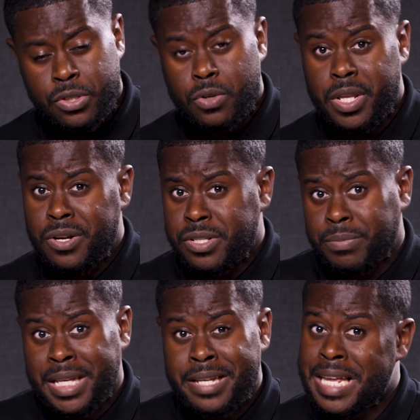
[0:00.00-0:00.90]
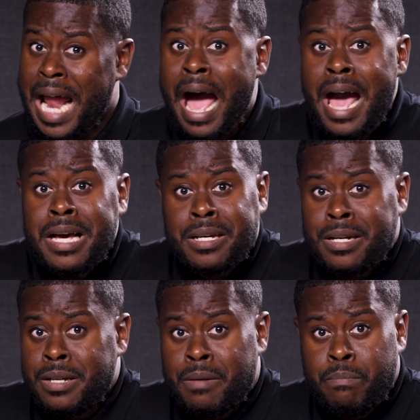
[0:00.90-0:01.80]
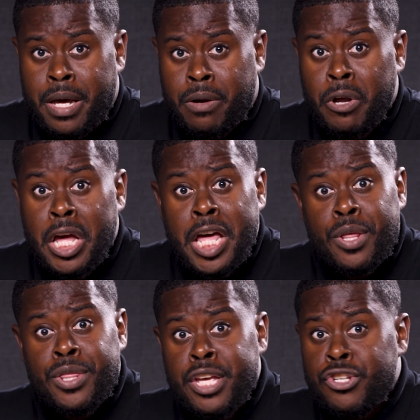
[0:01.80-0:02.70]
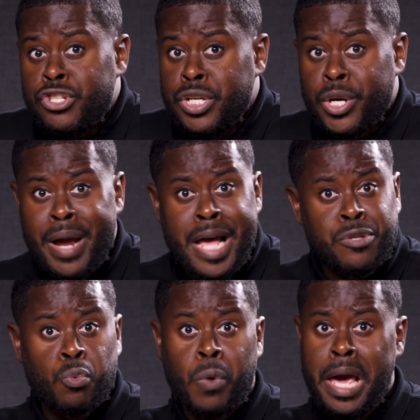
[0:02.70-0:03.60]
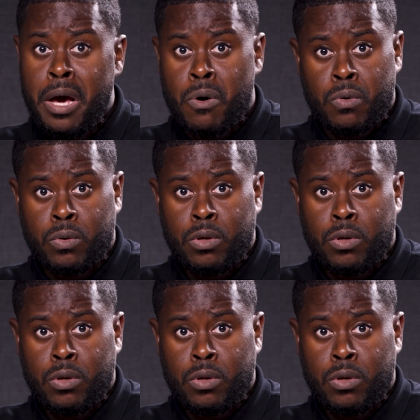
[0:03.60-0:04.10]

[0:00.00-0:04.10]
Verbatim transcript: So there are some things that I could have done better this year as well.